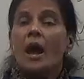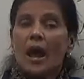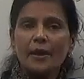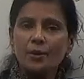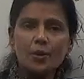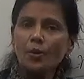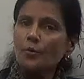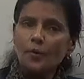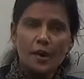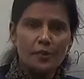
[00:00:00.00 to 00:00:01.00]
And you know,
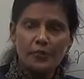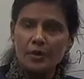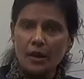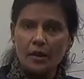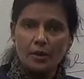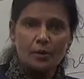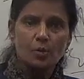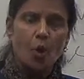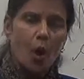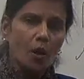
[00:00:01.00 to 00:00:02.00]
uh, with the uh,
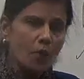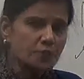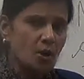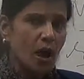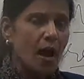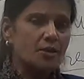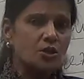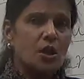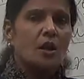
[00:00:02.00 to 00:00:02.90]
call of Swaraj,